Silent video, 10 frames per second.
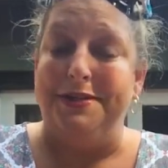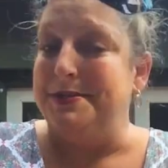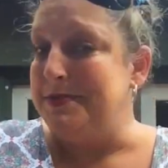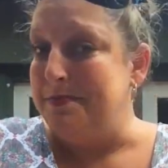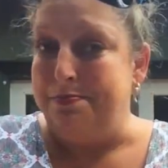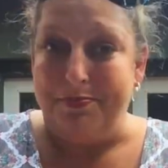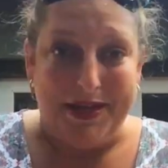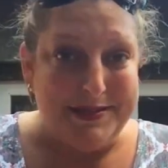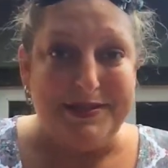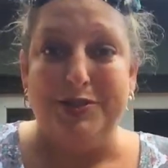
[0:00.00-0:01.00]
that it's
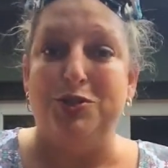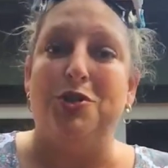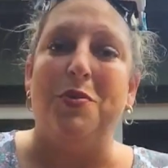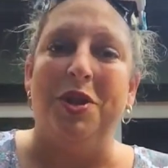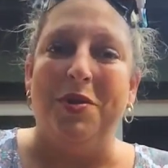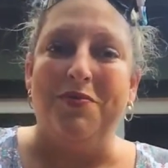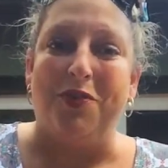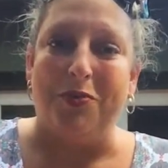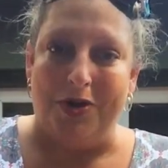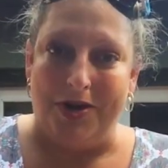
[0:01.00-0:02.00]
basic showing up
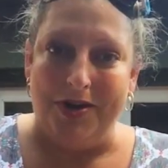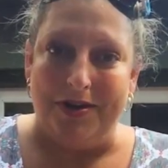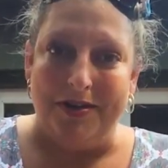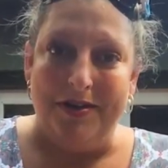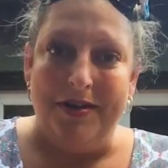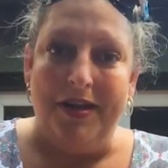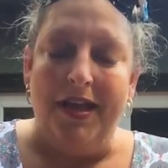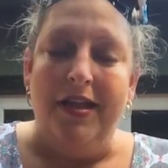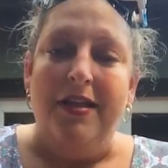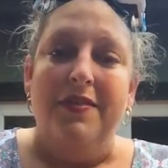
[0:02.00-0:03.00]
for work.
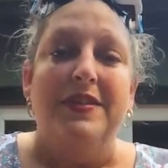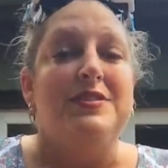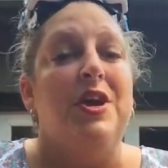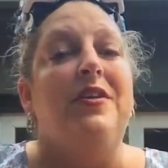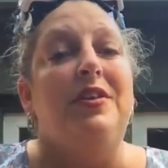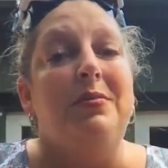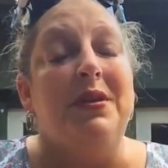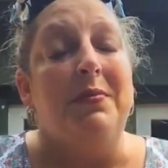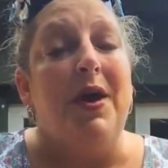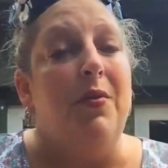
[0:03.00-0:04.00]
Let's talk a little bit
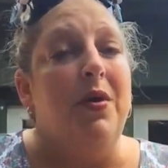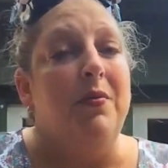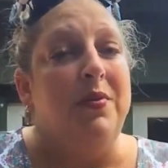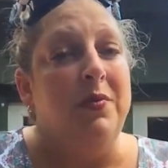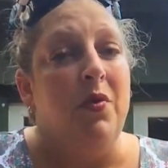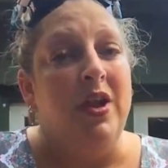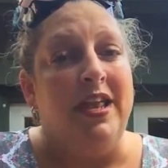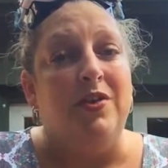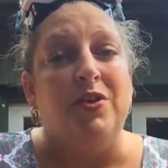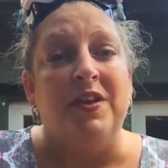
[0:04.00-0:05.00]
about what we want
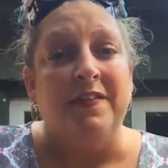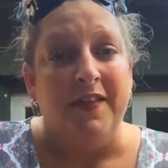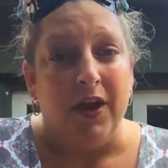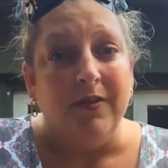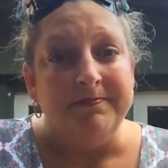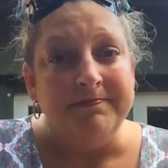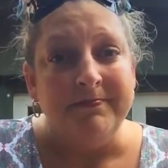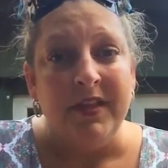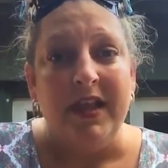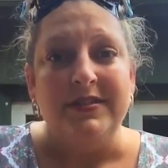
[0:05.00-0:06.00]
entered in there.
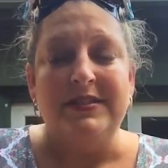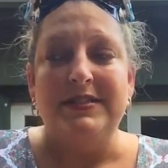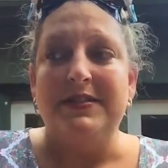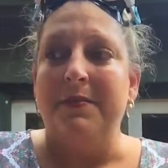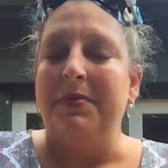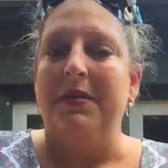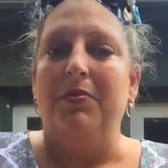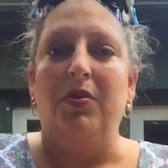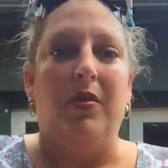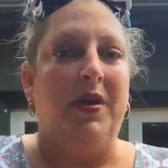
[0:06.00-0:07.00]
I see some
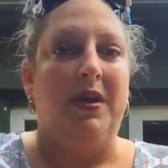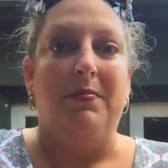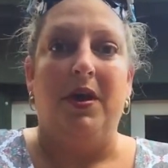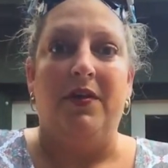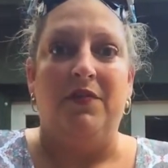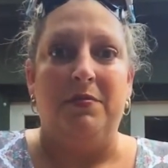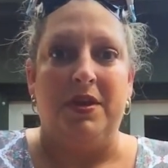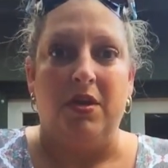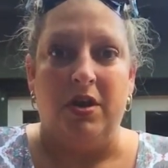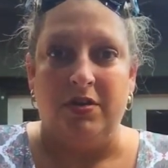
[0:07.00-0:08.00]
people going above and
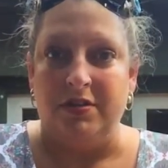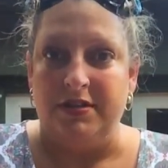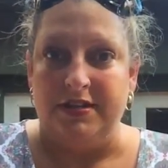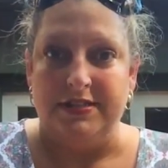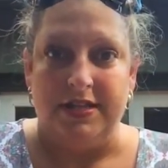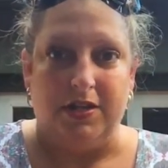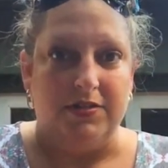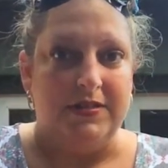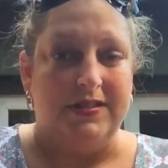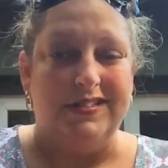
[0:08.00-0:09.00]
beyond on the
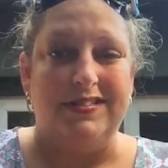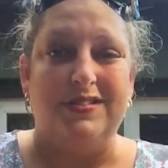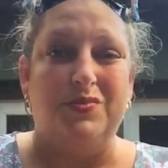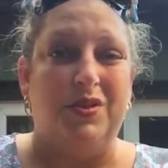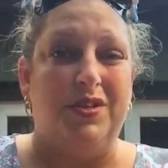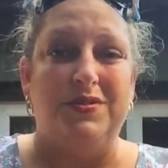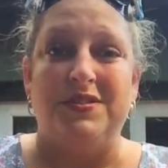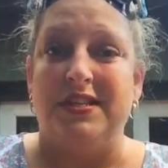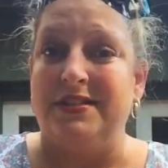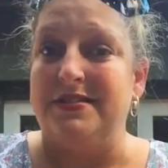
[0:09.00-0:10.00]
details, and this is one of those
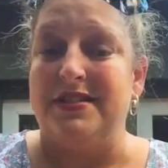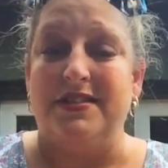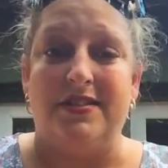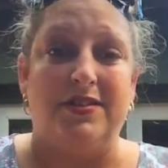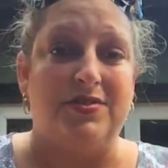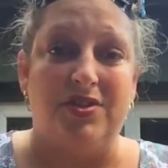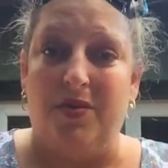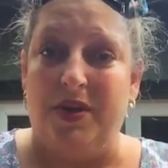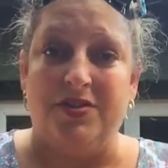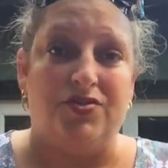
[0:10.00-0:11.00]
things that there's
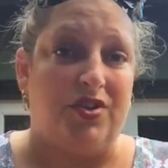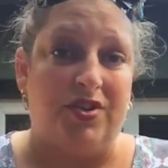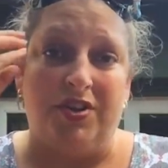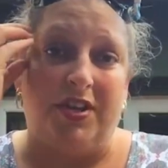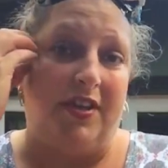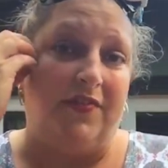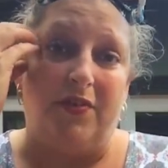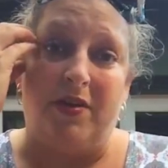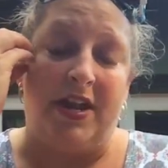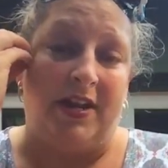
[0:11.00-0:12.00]
no extra cookie
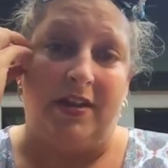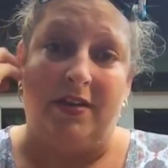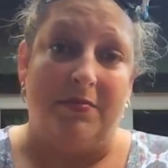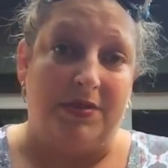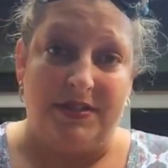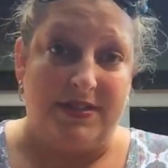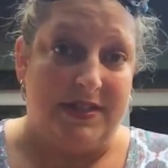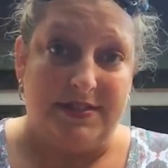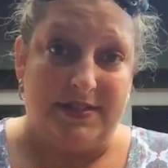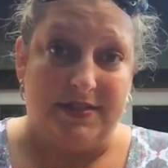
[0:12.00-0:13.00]
for writing incomplete
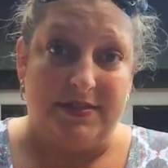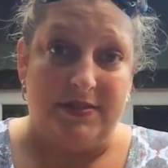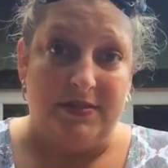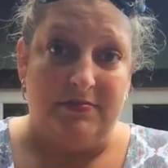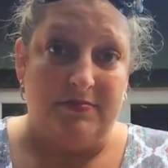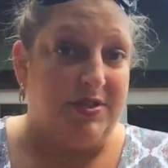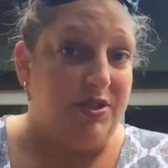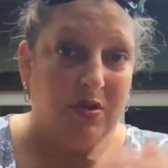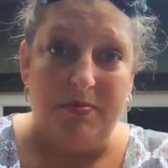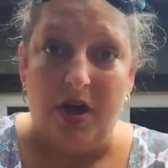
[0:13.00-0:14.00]
sentences. So
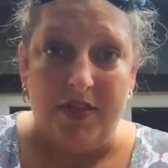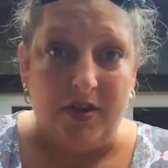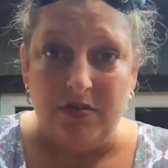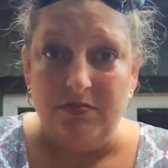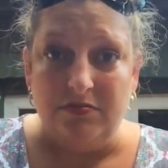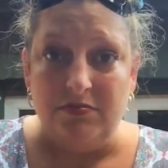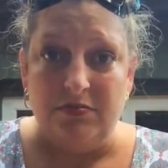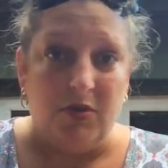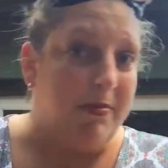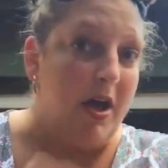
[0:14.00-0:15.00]
don't bother.
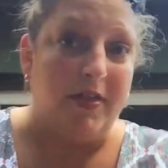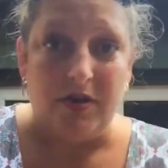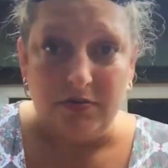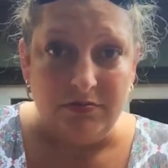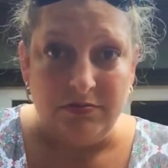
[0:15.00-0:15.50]
Don't bother.